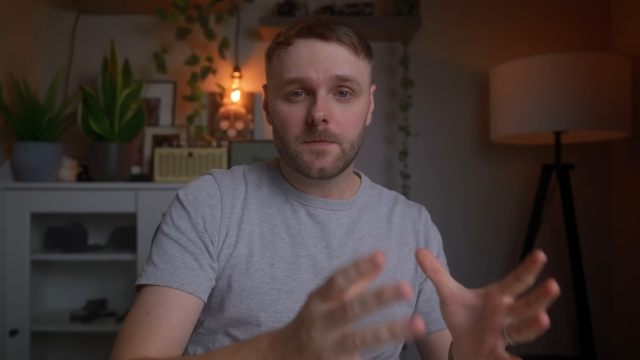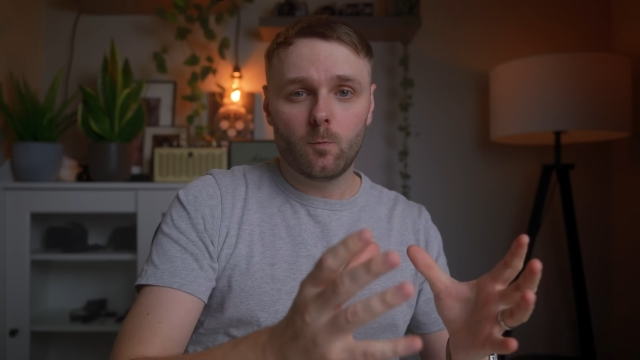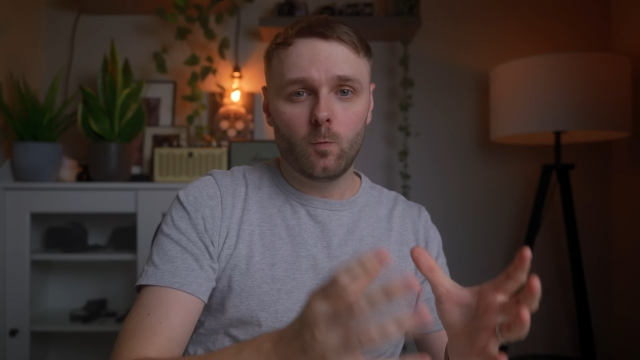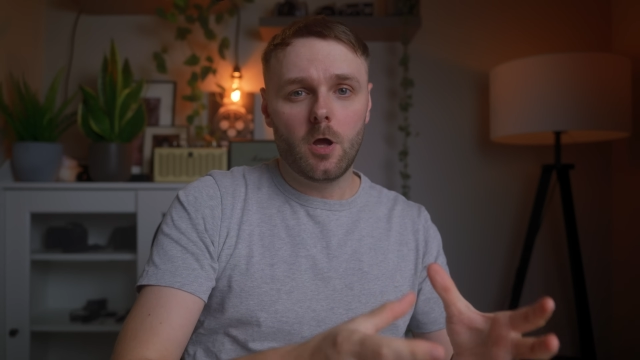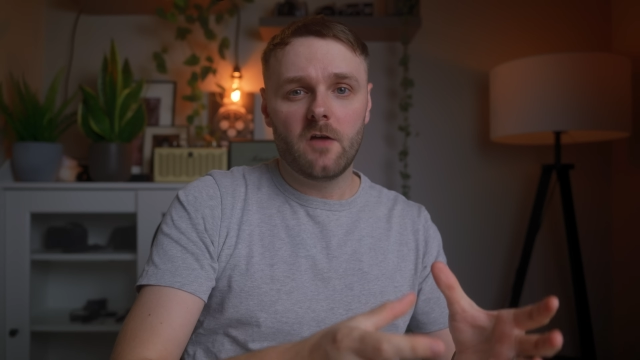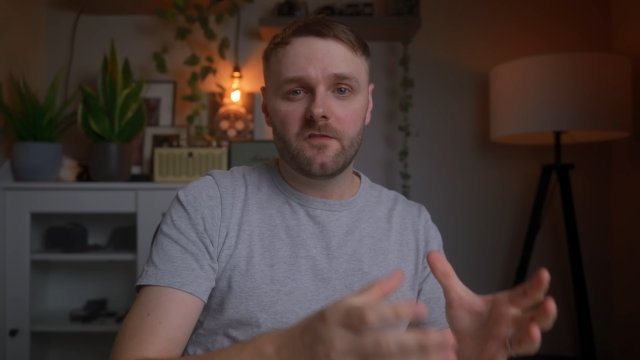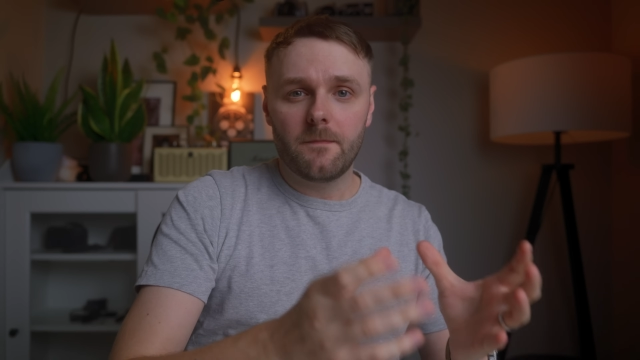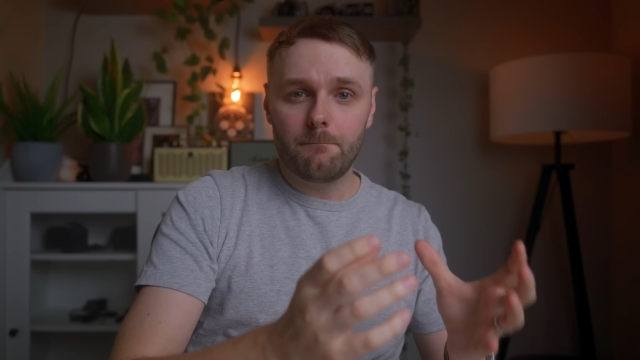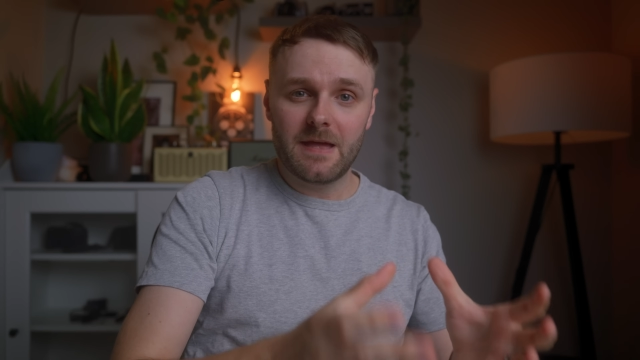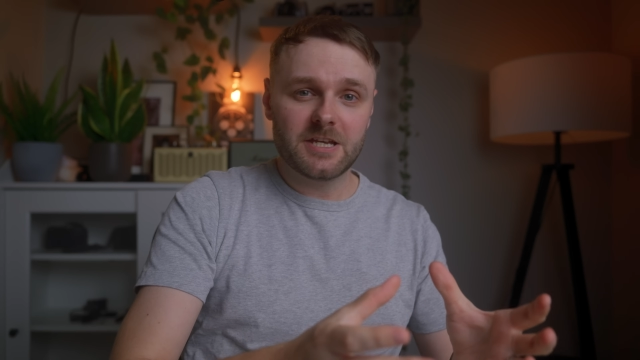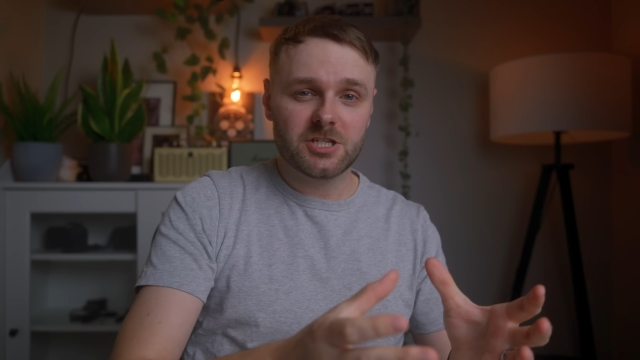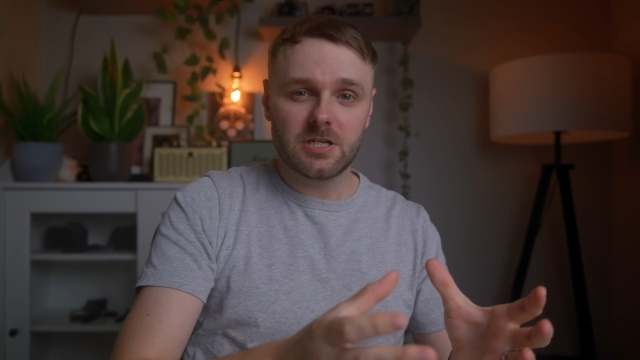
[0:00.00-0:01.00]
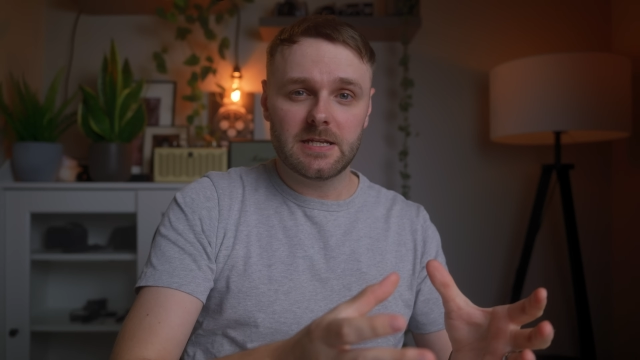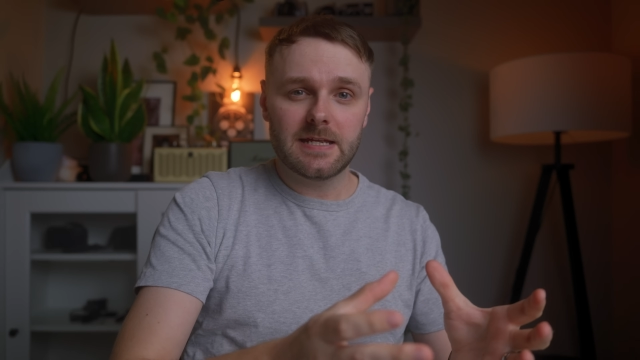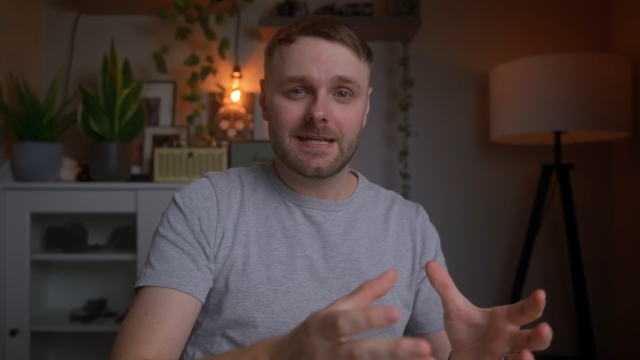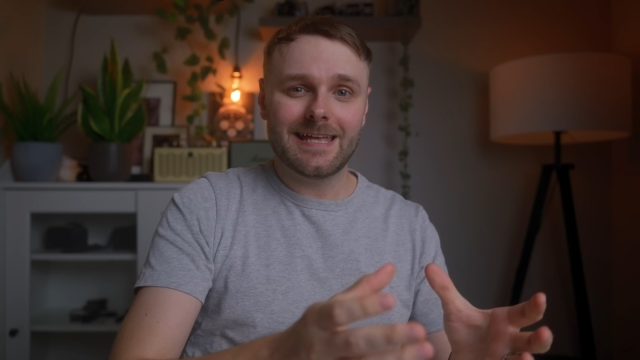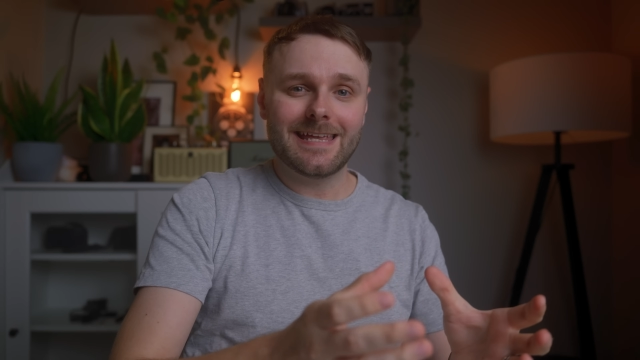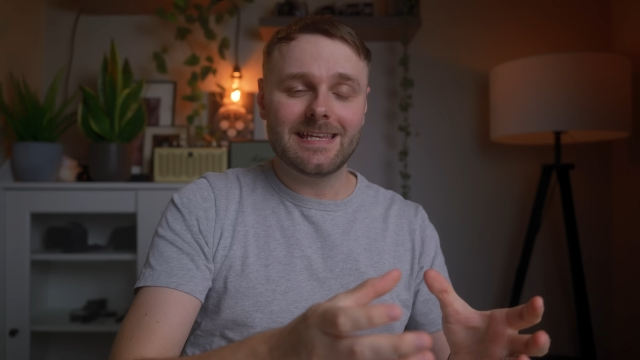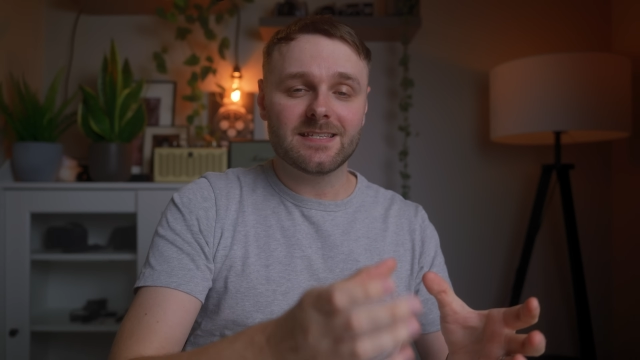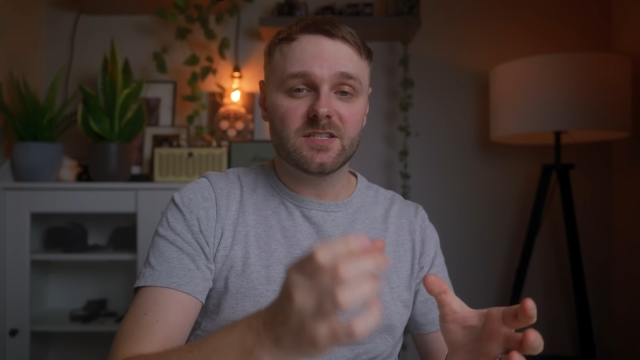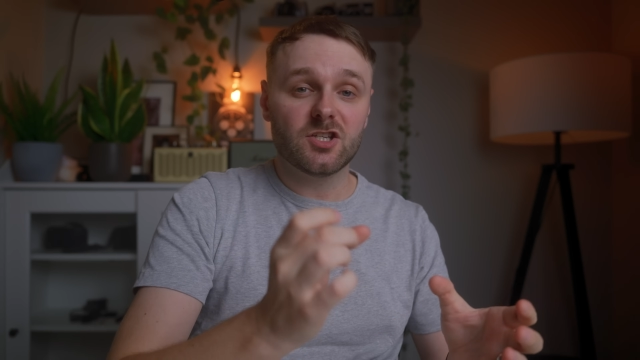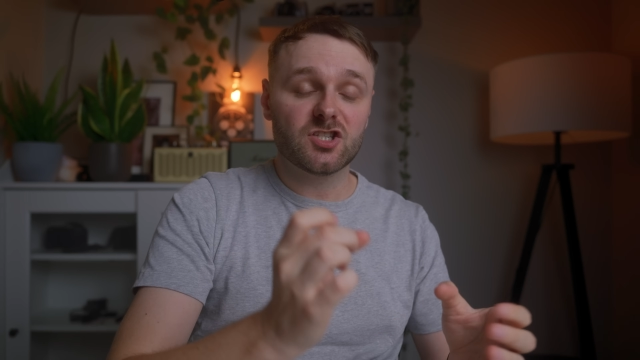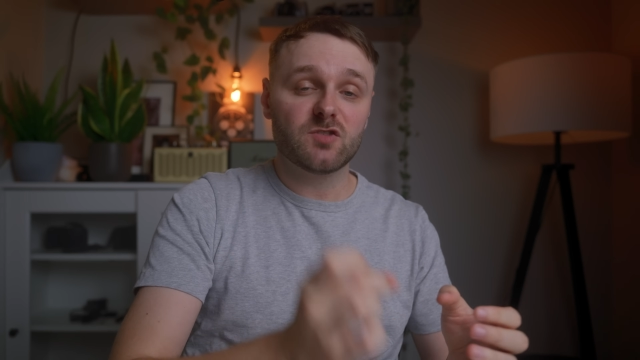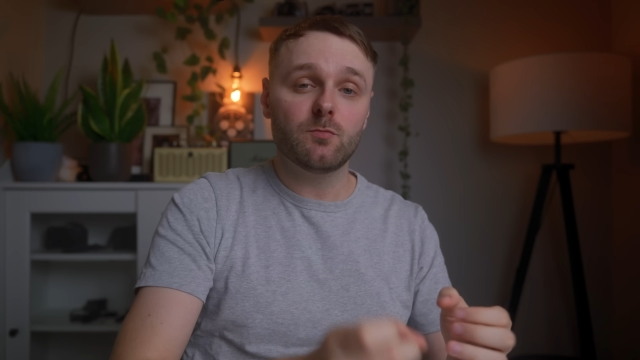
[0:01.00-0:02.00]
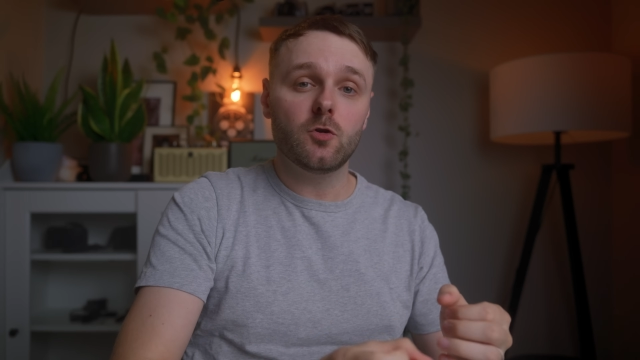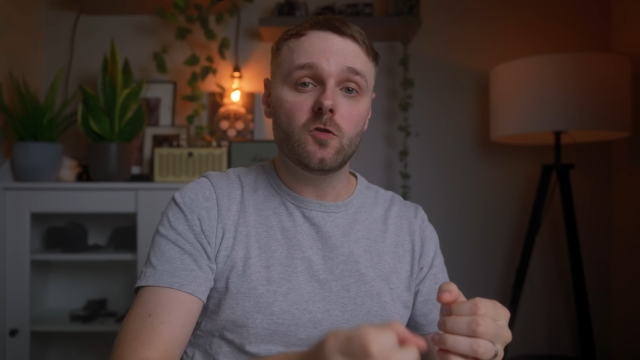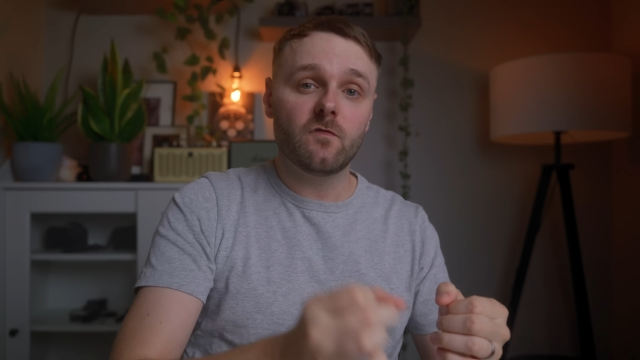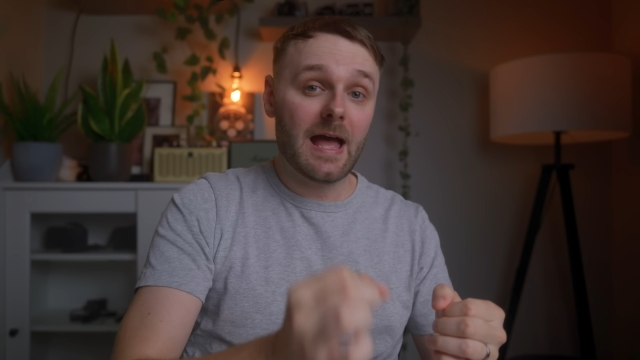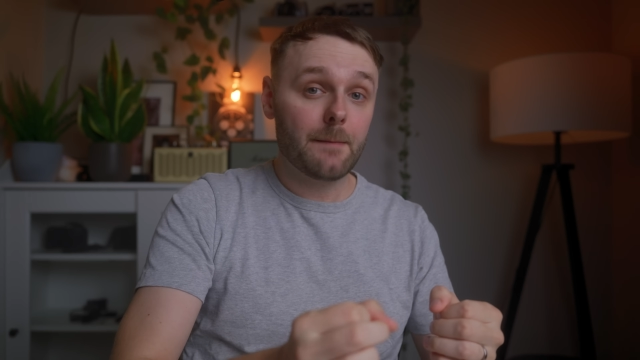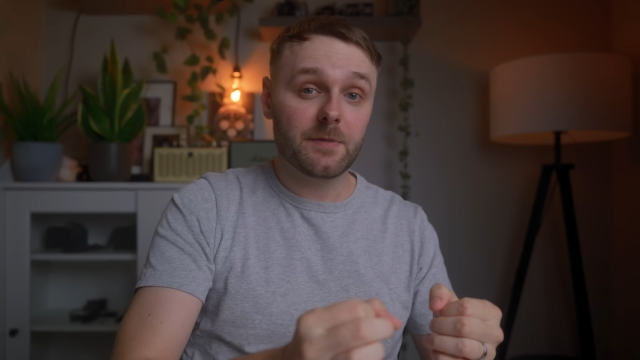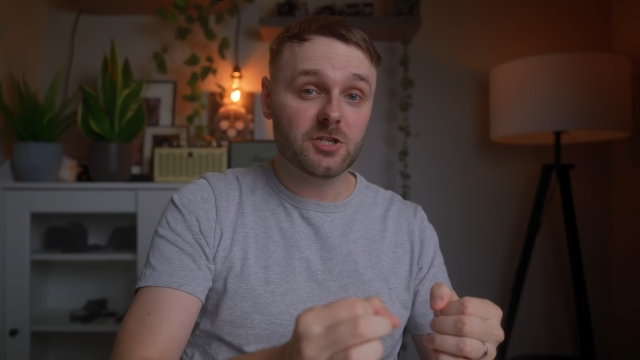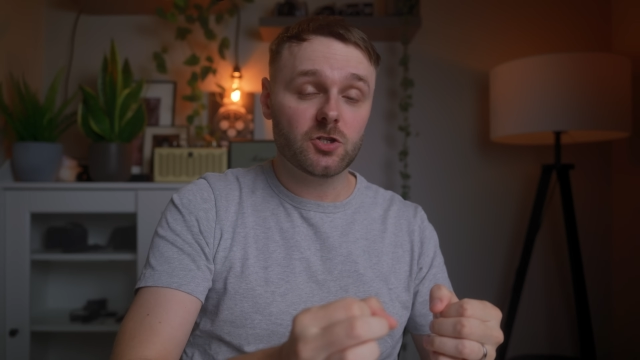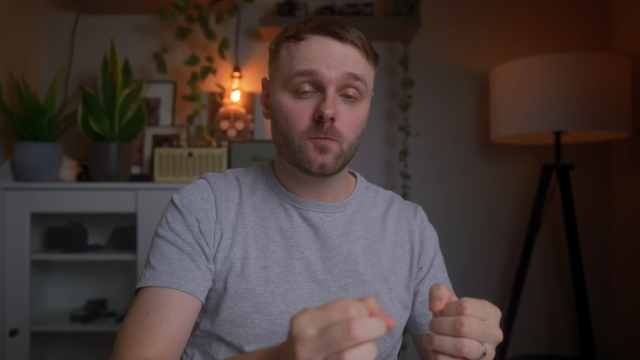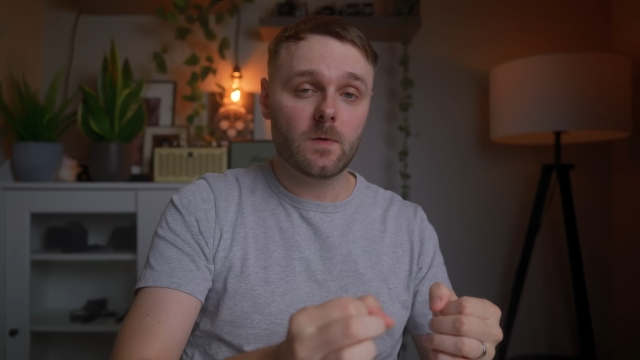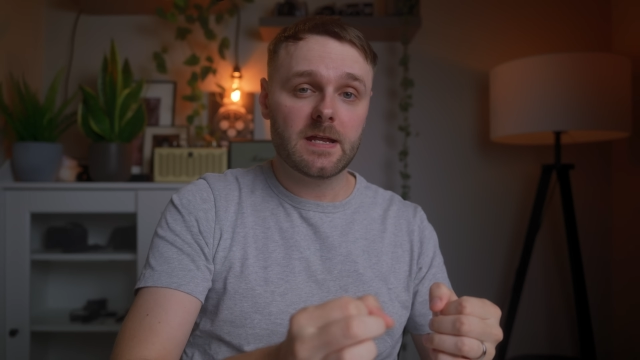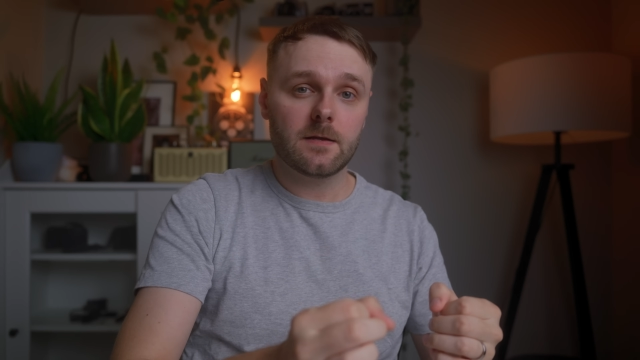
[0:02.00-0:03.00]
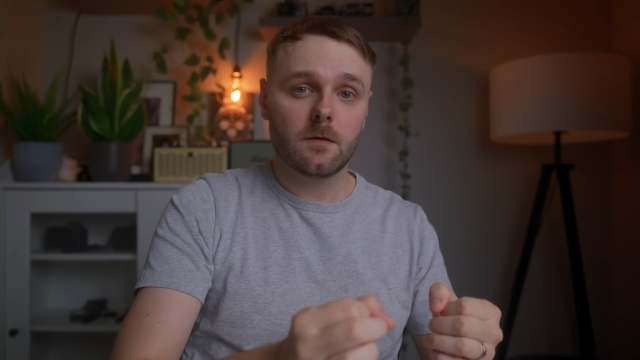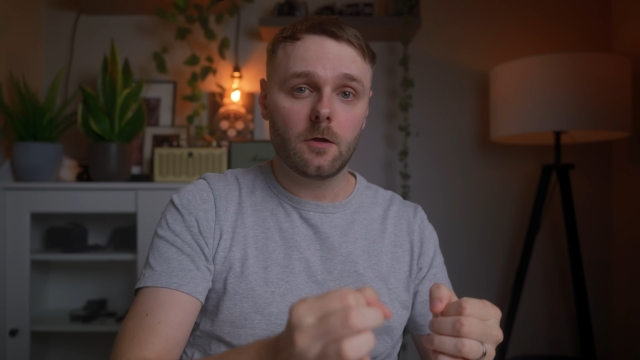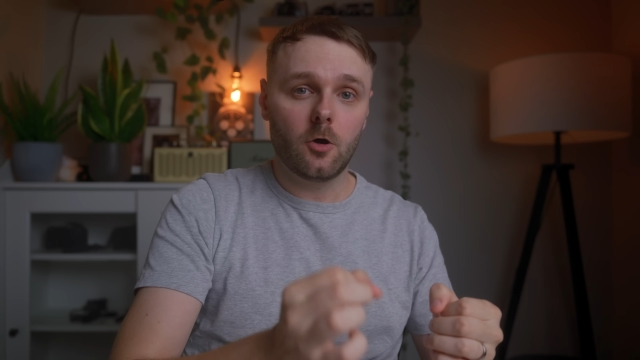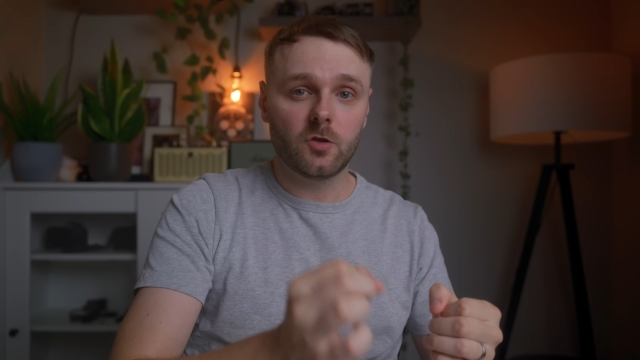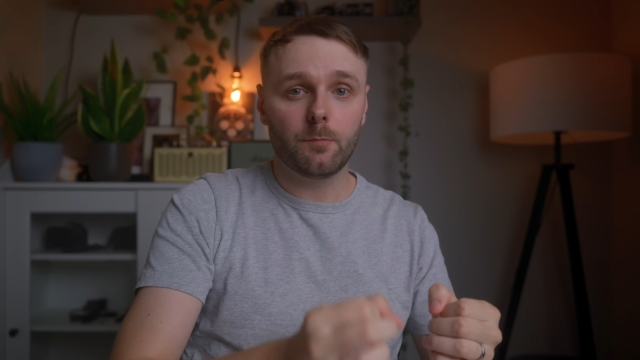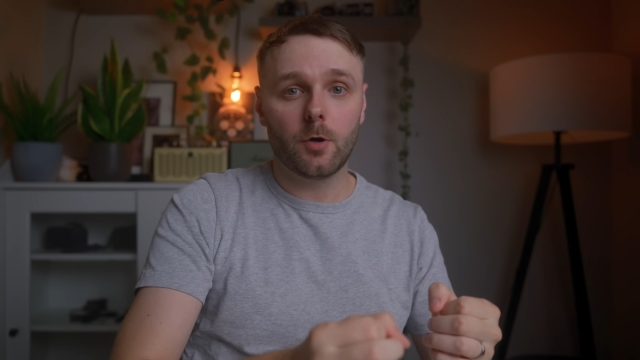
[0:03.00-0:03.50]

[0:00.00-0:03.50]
worth mentioning is the smooth aperture ring on the